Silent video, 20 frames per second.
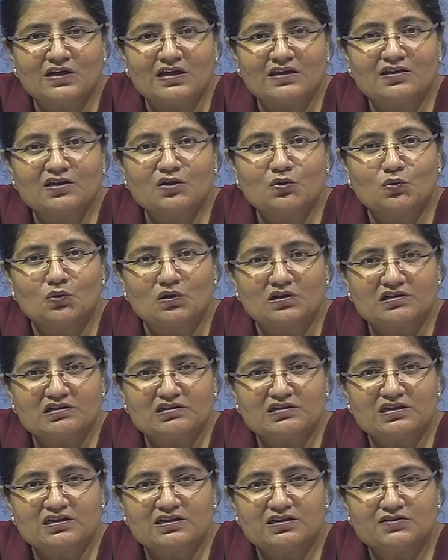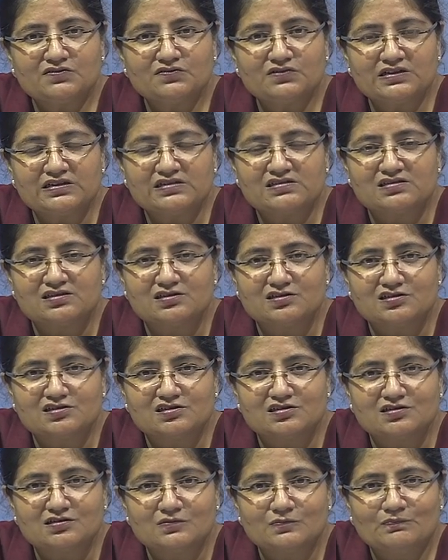and the quantitative
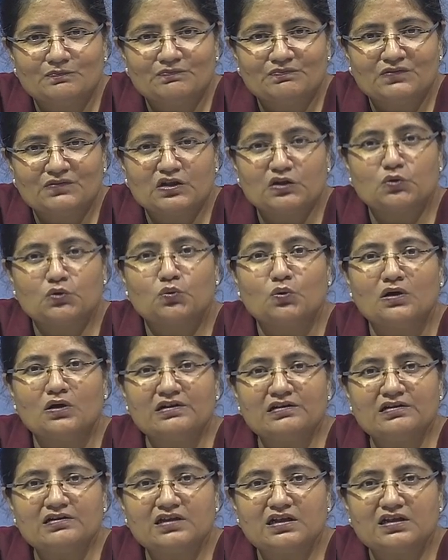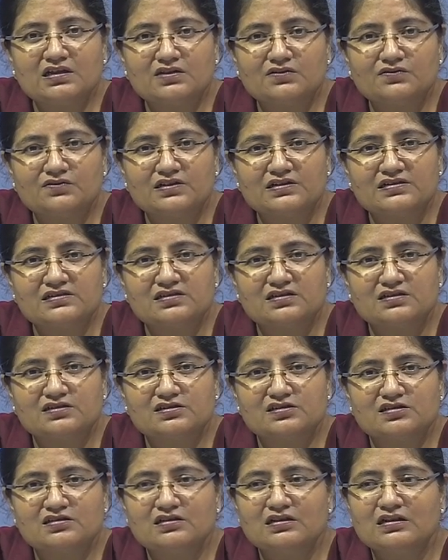researcher. The quantitative
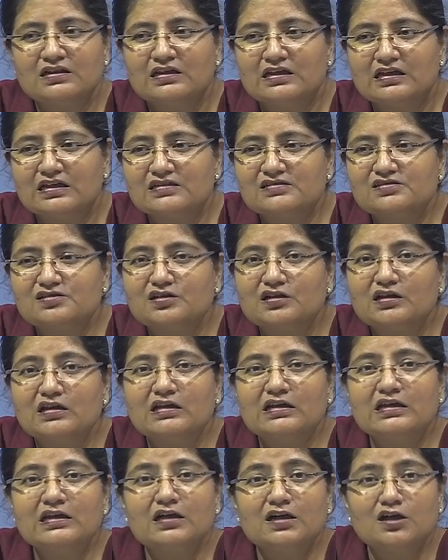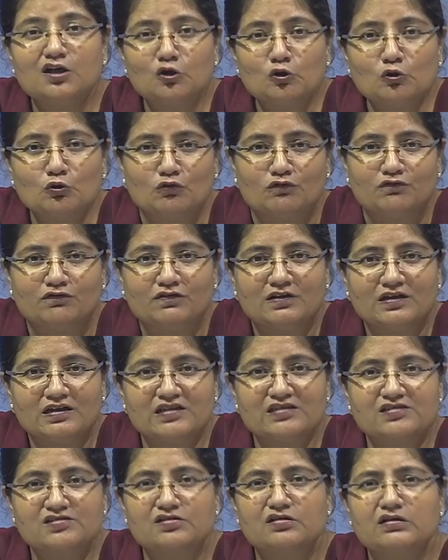researcher is really aloof,
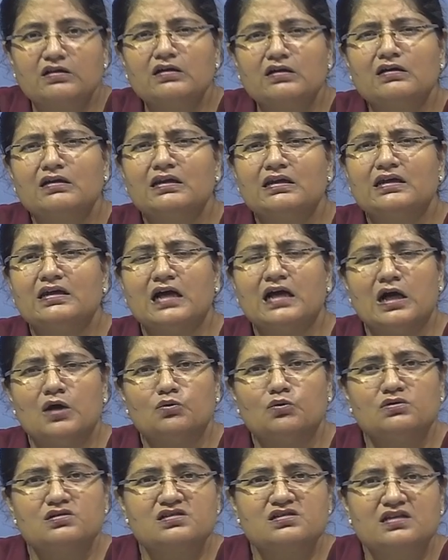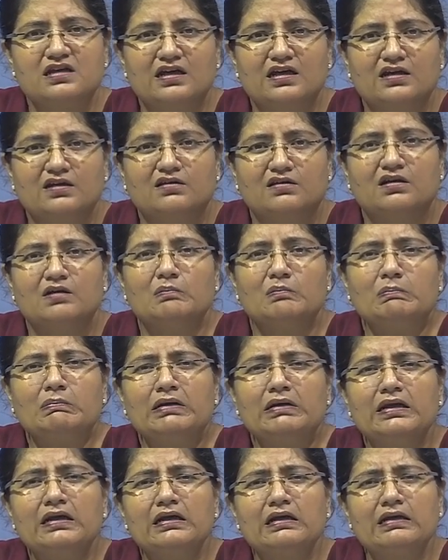is really outside,
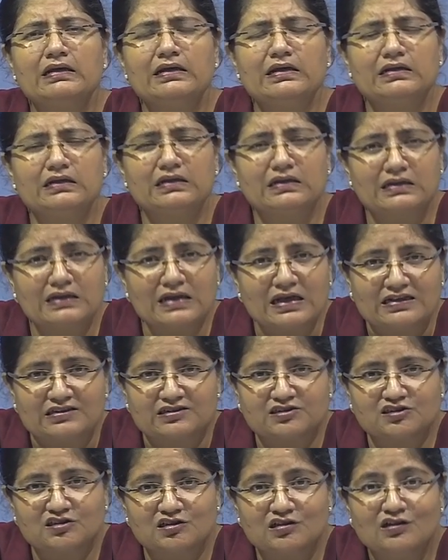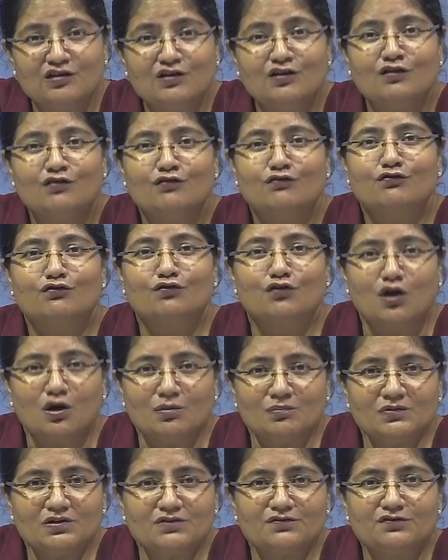completely detached
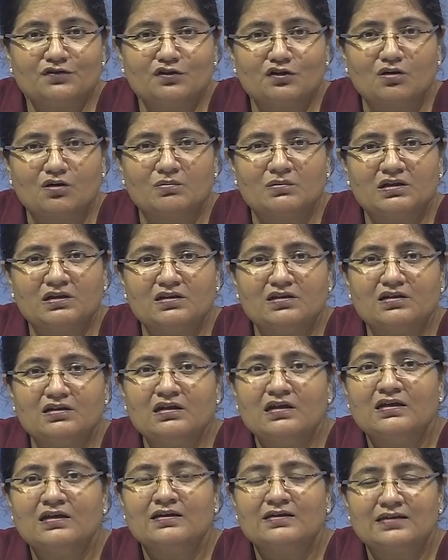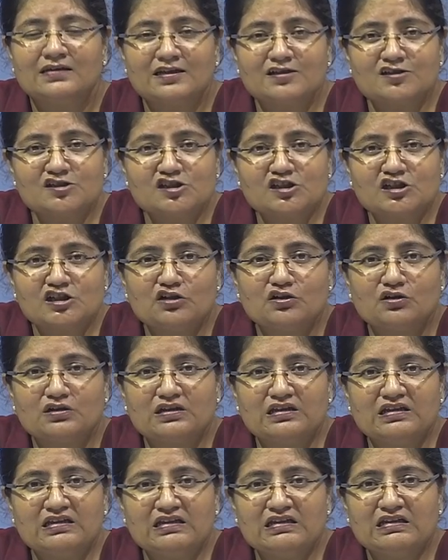from the phenomenon that she or
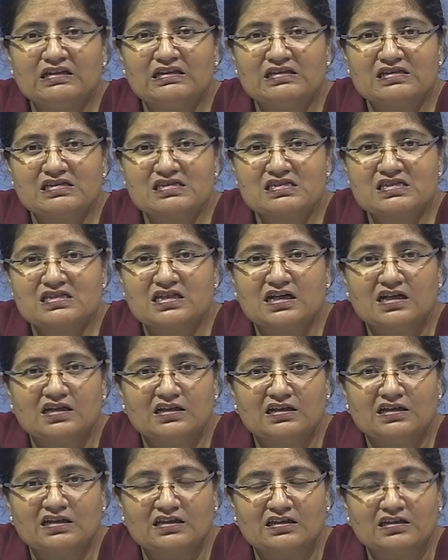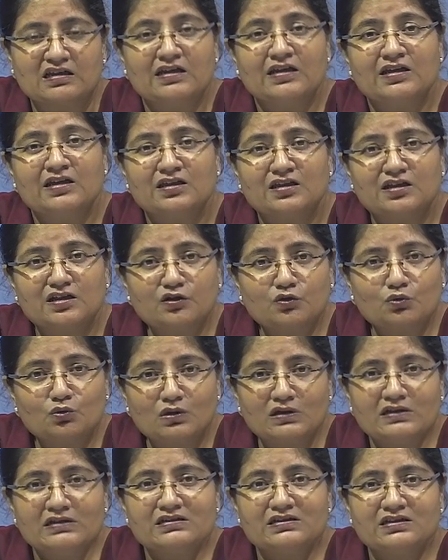he is studying. The
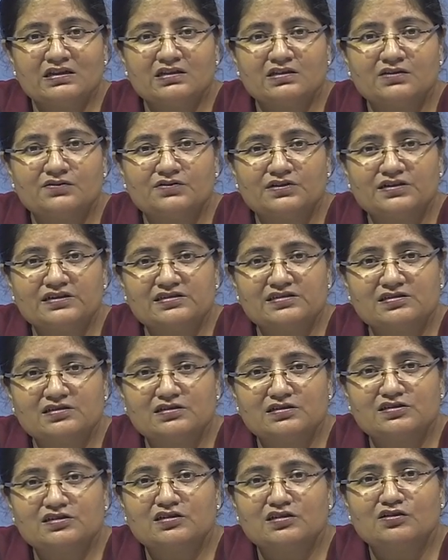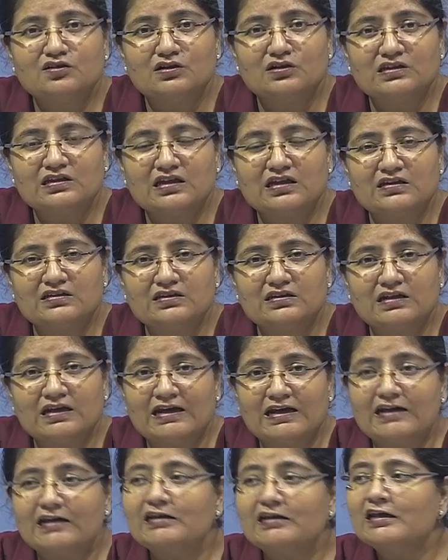qualitative researcher, on the other
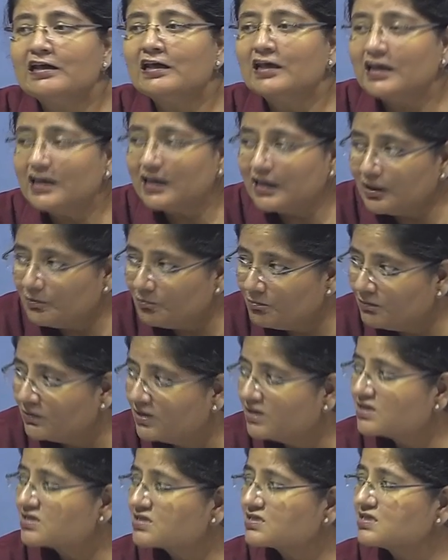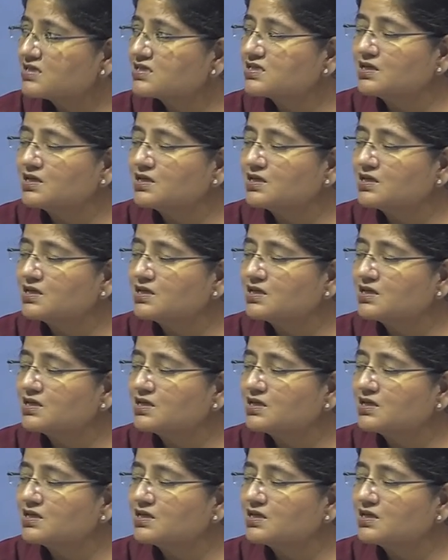hand, immerses